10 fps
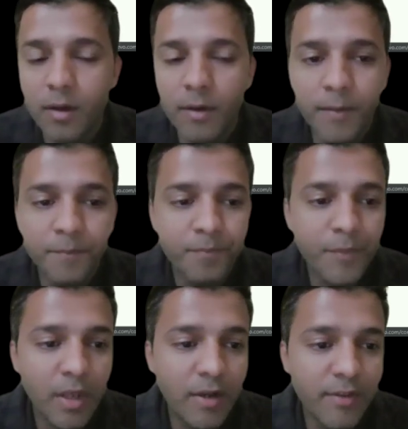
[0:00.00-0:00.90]
uh,
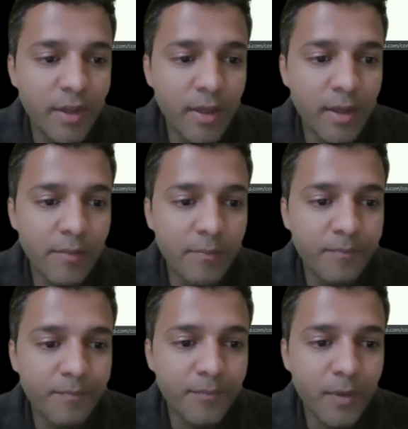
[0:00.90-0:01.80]
let's say,
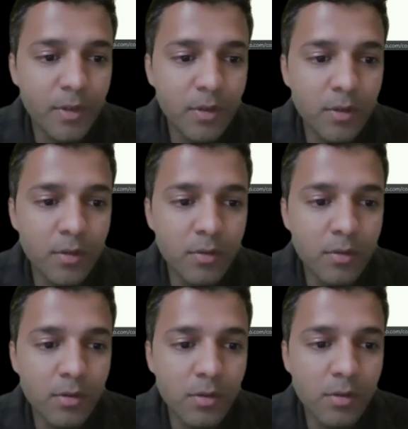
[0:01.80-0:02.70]

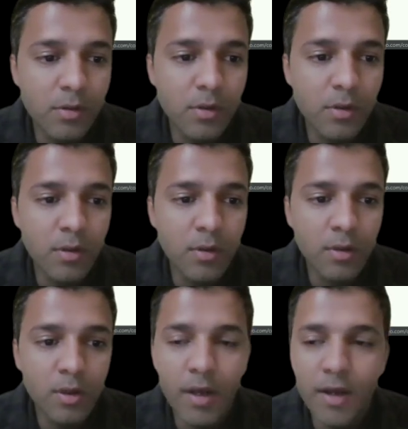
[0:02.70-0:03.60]

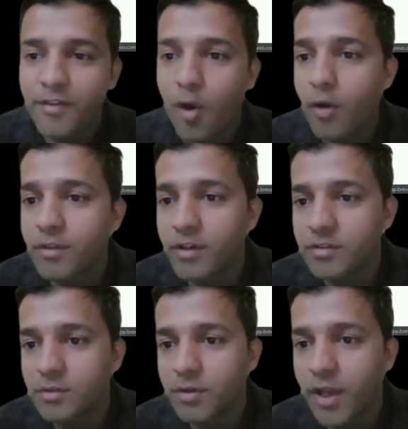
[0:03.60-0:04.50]
let's say
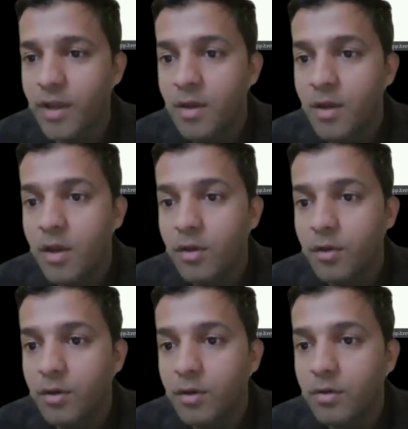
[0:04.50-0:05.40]
authors. Okay,
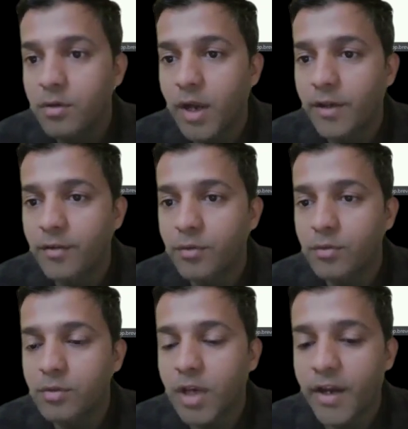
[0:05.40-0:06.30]
you're trying
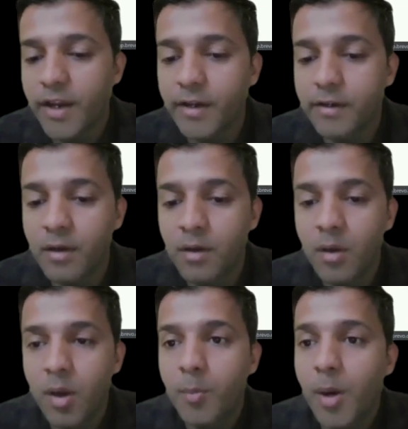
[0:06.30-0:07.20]
to target
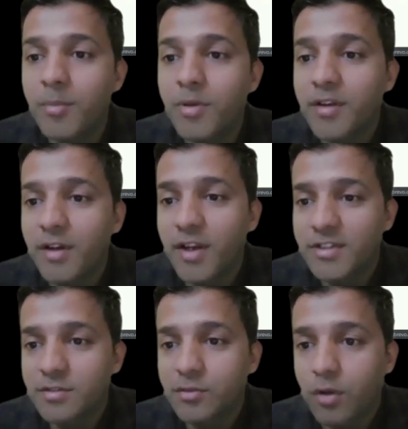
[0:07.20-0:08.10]
public
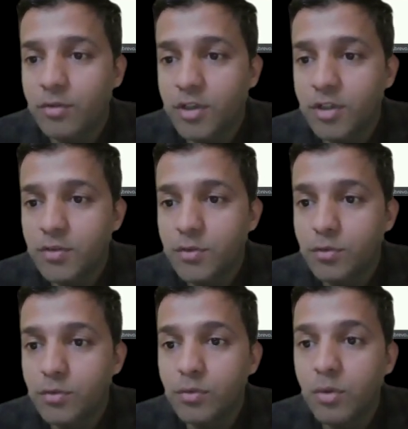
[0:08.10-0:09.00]
relations authors
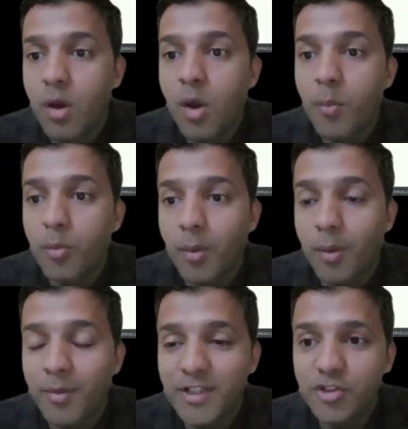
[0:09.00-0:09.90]
to
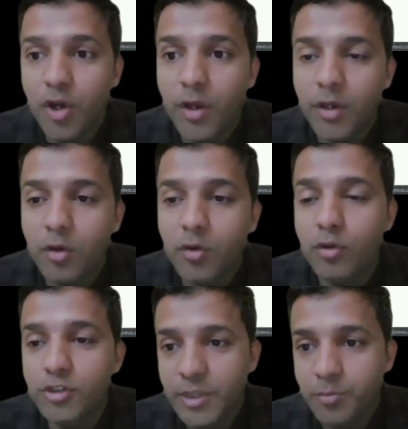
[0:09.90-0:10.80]
probably join your
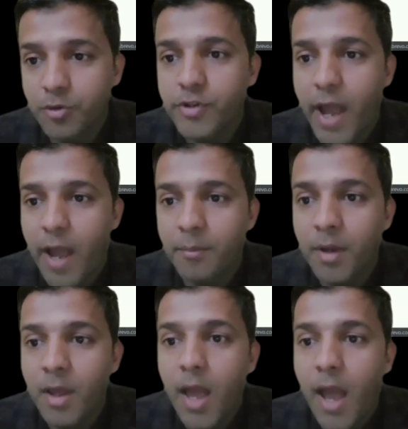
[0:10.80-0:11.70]
coaching
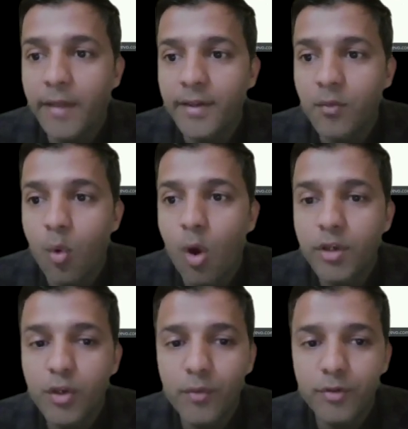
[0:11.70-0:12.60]
program. And then
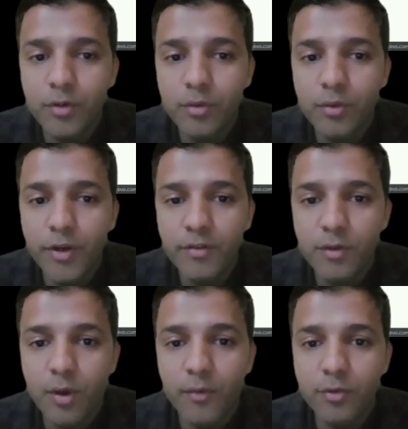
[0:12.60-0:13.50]
what you have to do
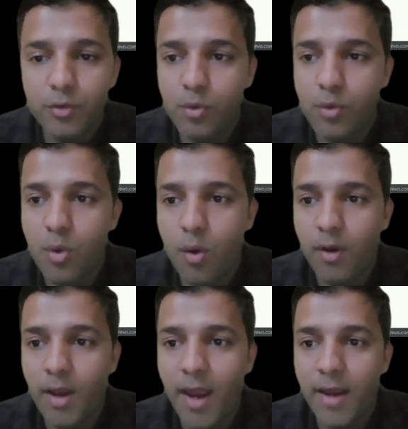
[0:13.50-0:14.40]
is you have to go
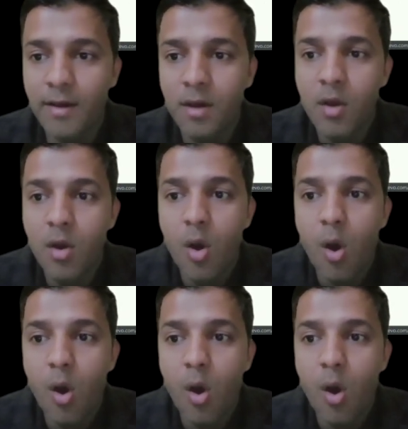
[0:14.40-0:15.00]
online